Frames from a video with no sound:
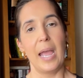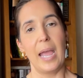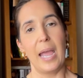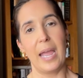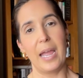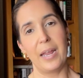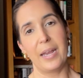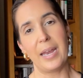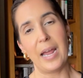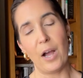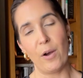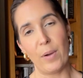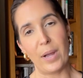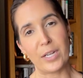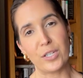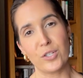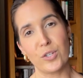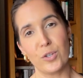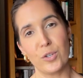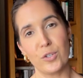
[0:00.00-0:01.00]
and how
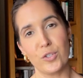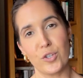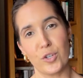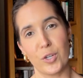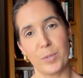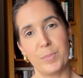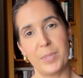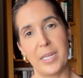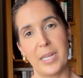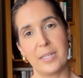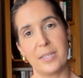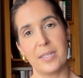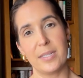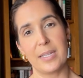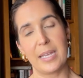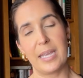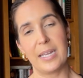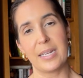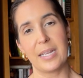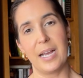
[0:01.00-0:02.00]
external circumstances
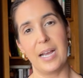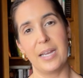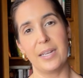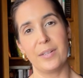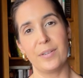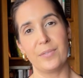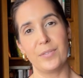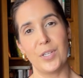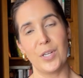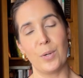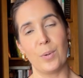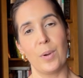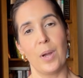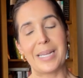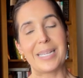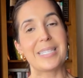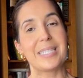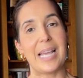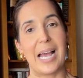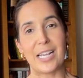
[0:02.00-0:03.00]
can kind of, you know,
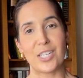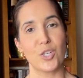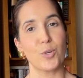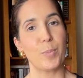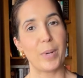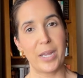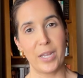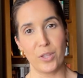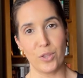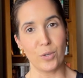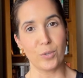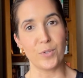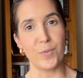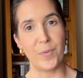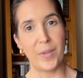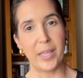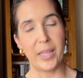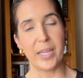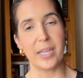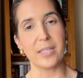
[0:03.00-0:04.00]
exacerbate those
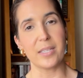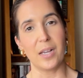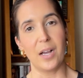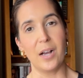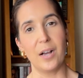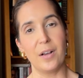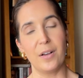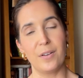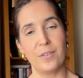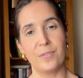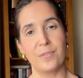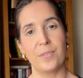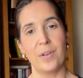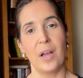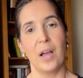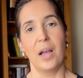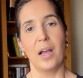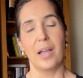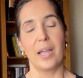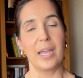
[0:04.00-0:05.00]
feelings of
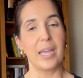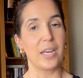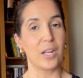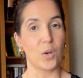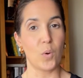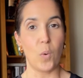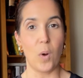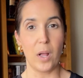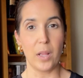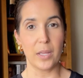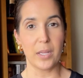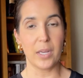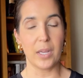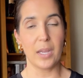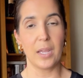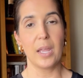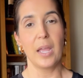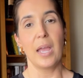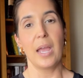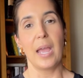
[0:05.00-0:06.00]

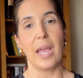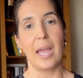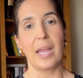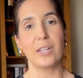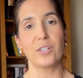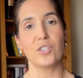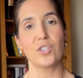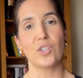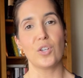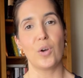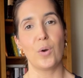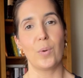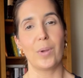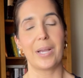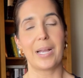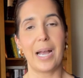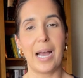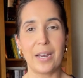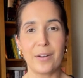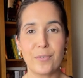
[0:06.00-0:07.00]
inequality. And so it
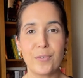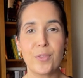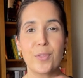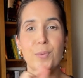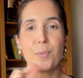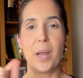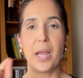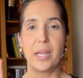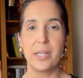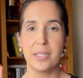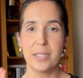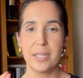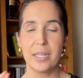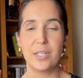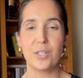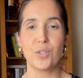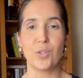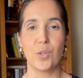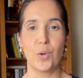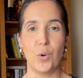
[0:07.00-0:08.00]
kind of threads
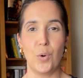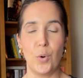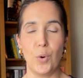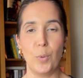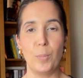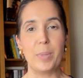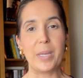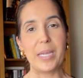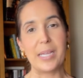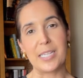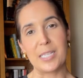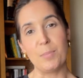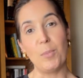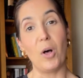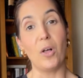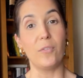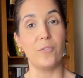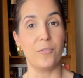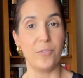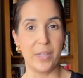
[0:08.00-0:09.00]
into the whole being small
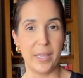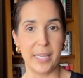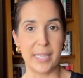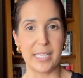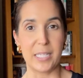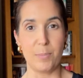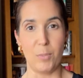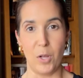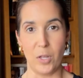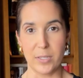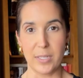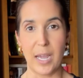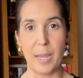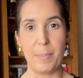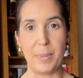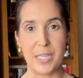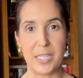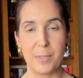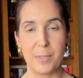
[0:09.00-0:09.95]
and feeling small type